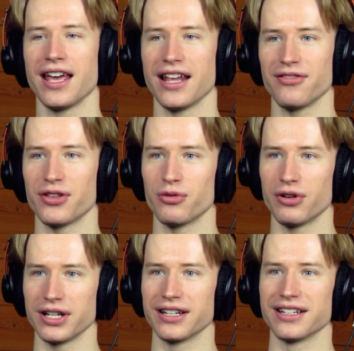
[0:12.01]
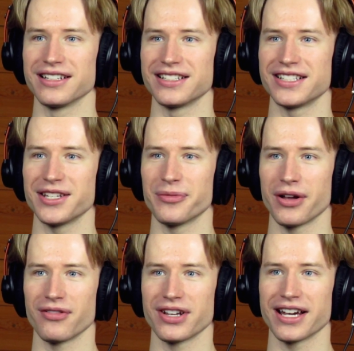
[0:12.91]
and if you want to see
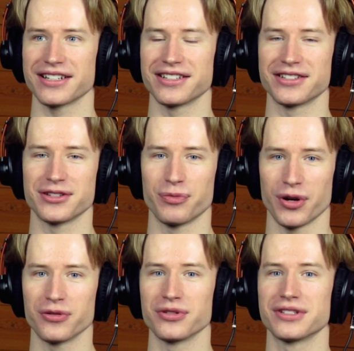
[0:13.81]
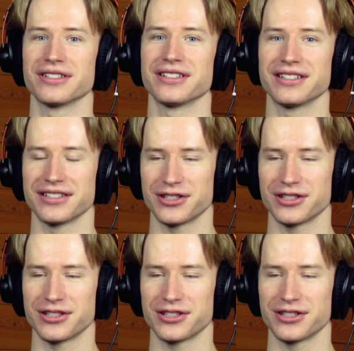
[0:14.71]
my reaction to Pose uh,